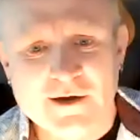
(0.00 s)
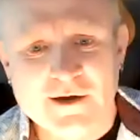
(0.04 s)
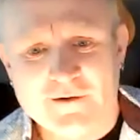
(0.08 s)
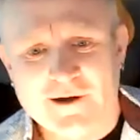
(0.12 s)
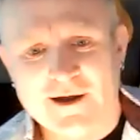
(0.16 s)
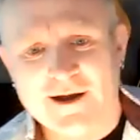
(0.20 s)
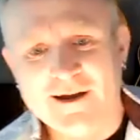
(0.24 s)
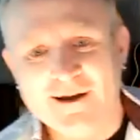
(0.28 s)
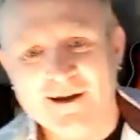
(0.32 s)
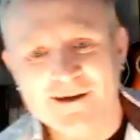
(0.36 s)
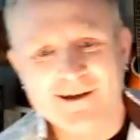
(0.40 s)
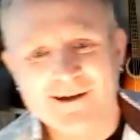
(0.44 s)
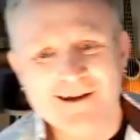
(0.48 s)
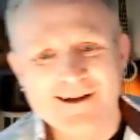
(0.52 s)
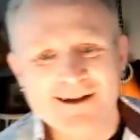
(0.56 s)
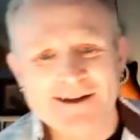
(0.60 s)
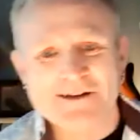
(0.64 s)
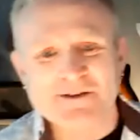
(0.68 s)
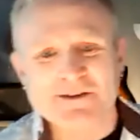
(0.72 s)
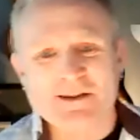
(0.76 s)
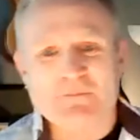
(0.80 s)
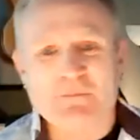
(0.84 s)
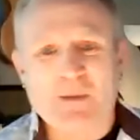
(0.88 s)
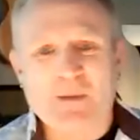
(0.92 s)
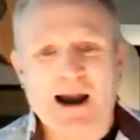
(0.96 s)
right?
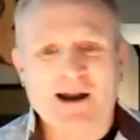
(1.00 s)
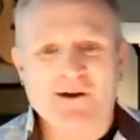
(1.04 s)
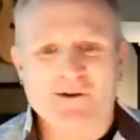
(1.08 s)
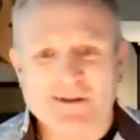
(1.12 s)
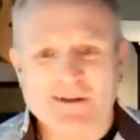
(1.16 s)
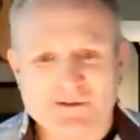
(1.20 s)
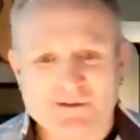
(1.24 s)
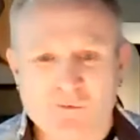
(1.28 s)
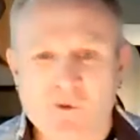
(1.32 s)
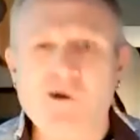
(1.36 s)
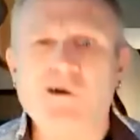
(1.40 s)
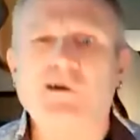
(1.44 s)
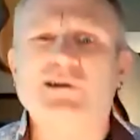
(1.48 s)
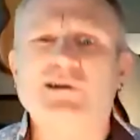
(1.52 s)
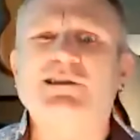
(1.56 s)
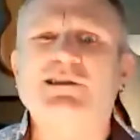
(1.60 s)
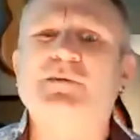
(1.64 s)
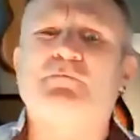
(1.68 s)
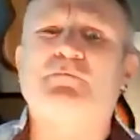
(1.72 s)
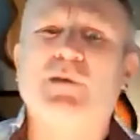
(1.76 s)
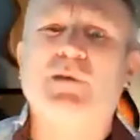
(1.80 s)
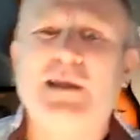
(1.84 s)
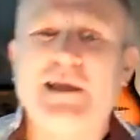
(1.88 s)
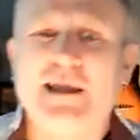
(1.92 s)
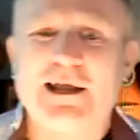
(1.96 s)
The pirates walk
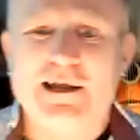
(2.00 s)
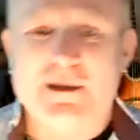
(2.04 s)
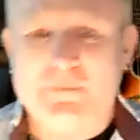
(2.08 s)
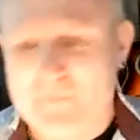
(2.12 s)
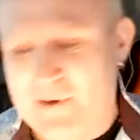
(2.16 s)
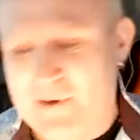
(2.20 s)
the plank,